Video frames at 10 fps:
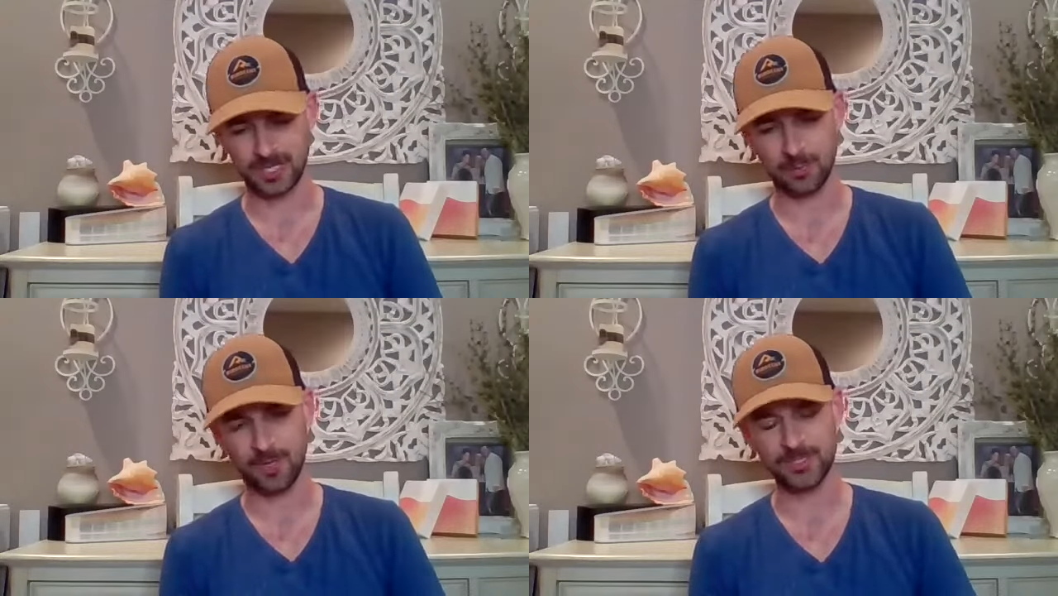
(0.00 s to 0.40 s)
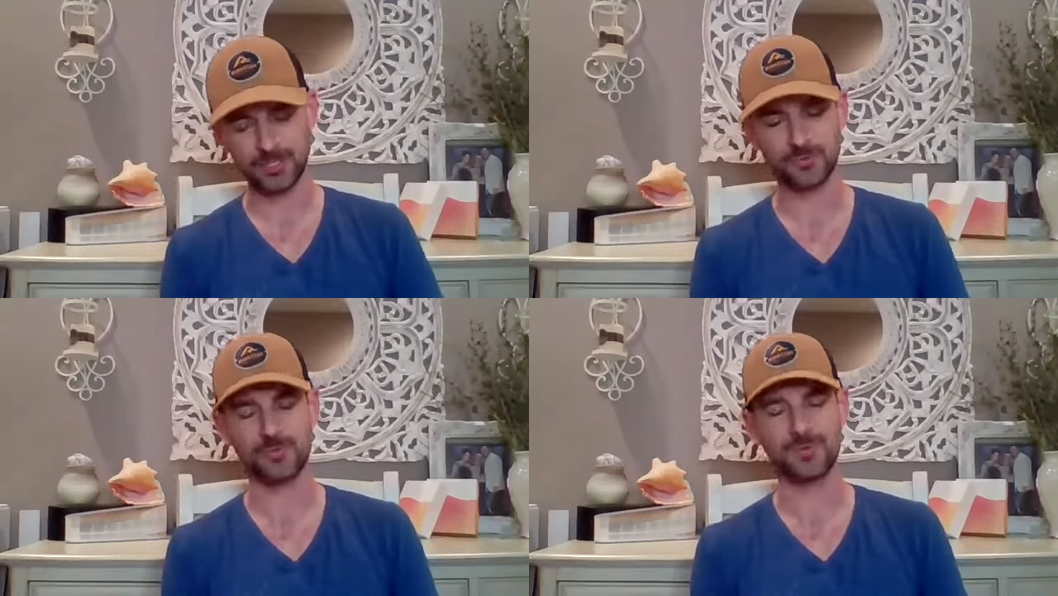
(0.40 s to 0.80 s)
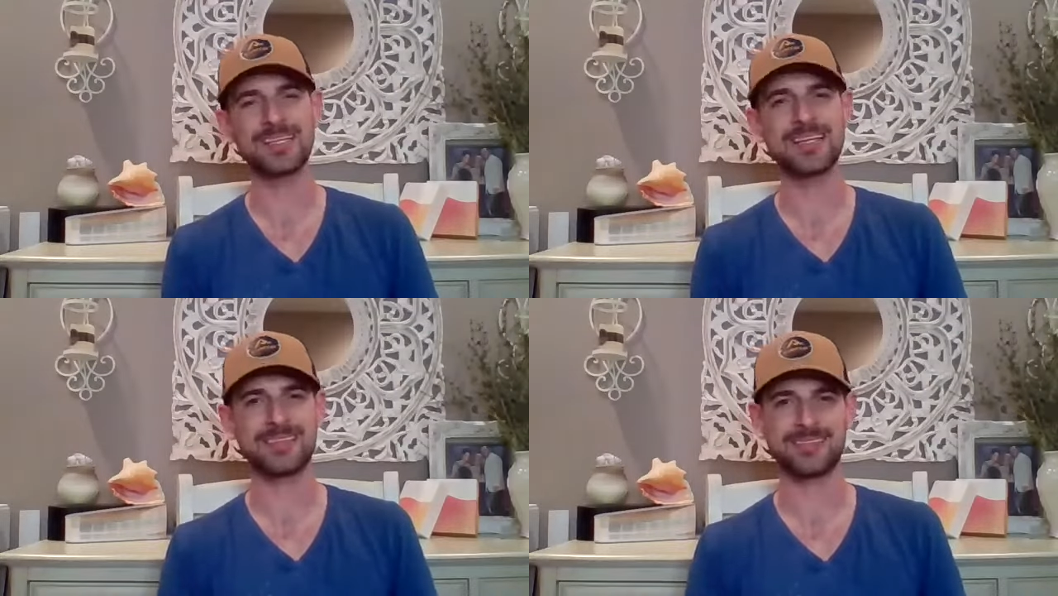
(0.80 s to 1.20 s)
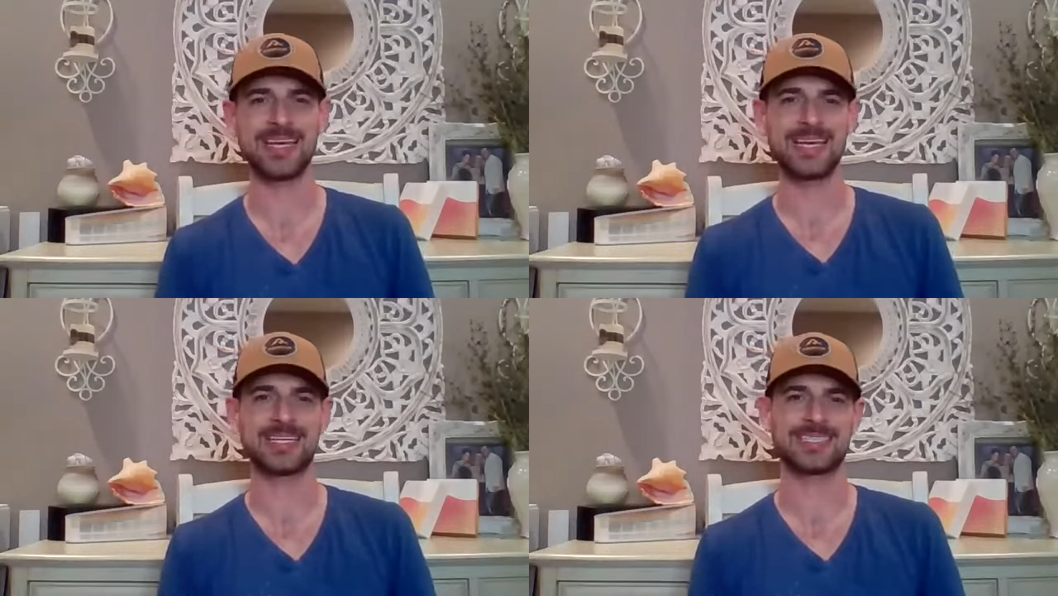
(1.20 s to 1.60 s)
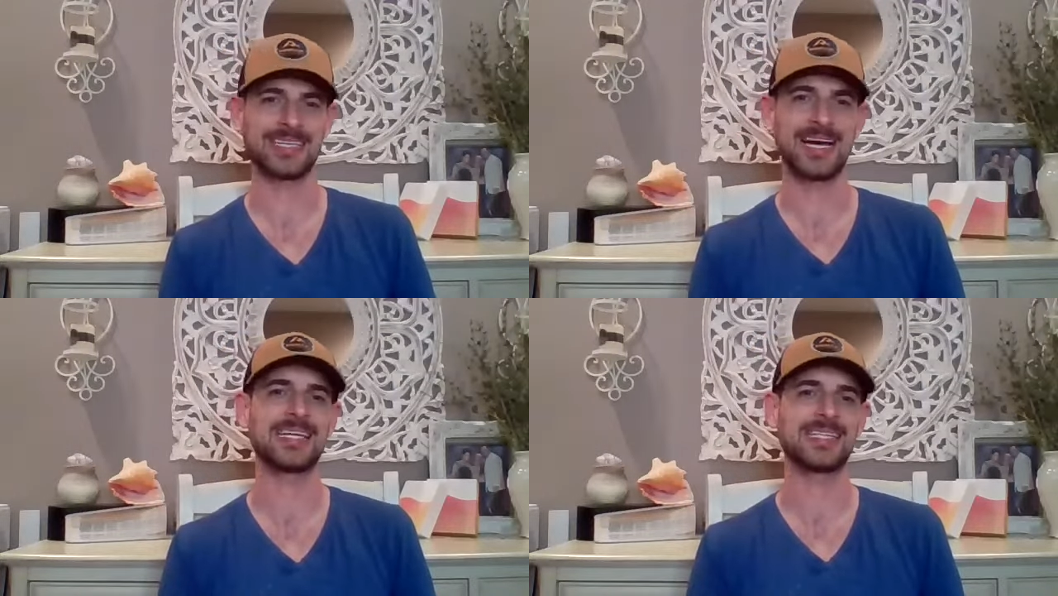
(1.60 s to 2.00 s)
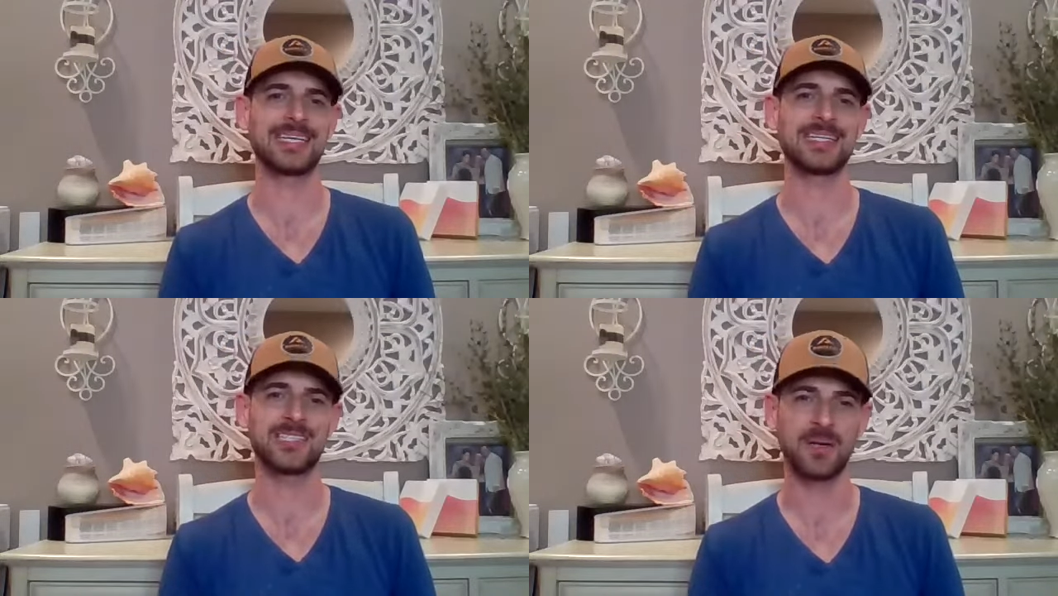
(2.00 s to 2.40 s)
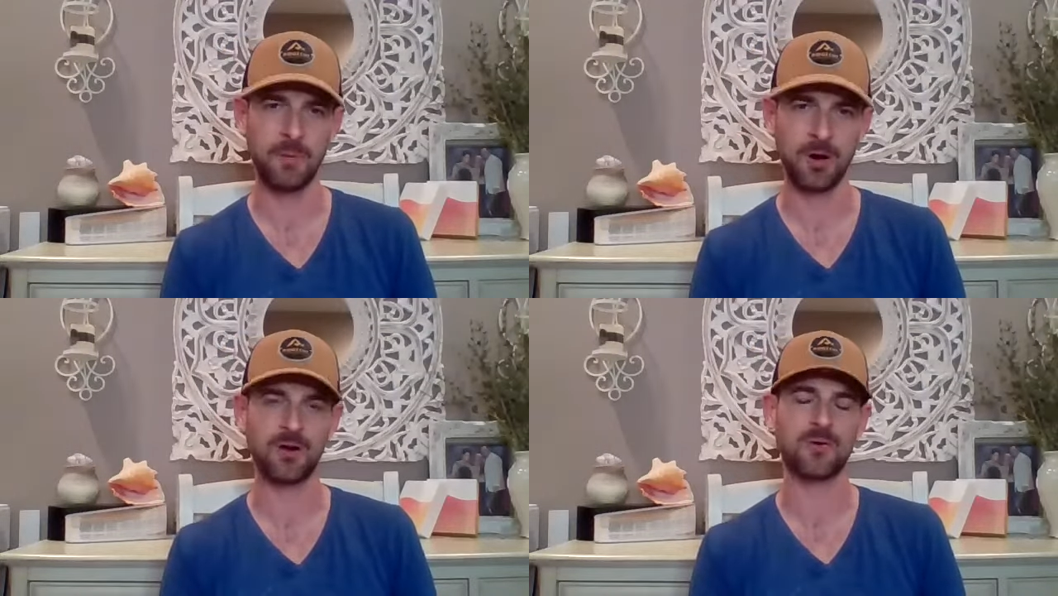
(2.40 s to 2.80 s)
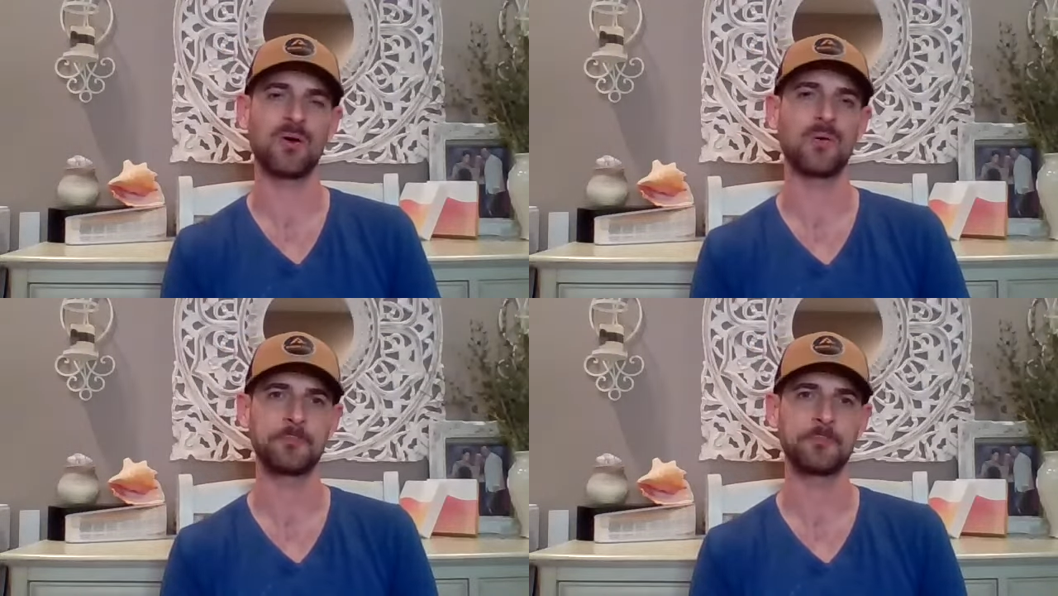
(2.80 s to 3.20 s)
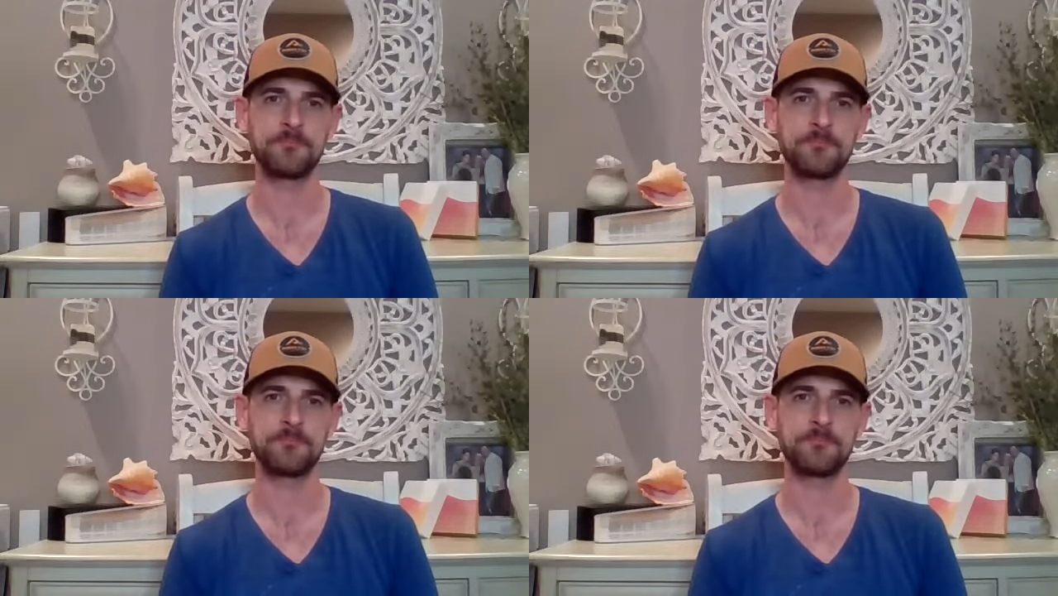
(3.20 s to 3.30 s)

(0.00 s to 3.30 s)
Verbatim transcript: I want you to really think tonight and tomorrow,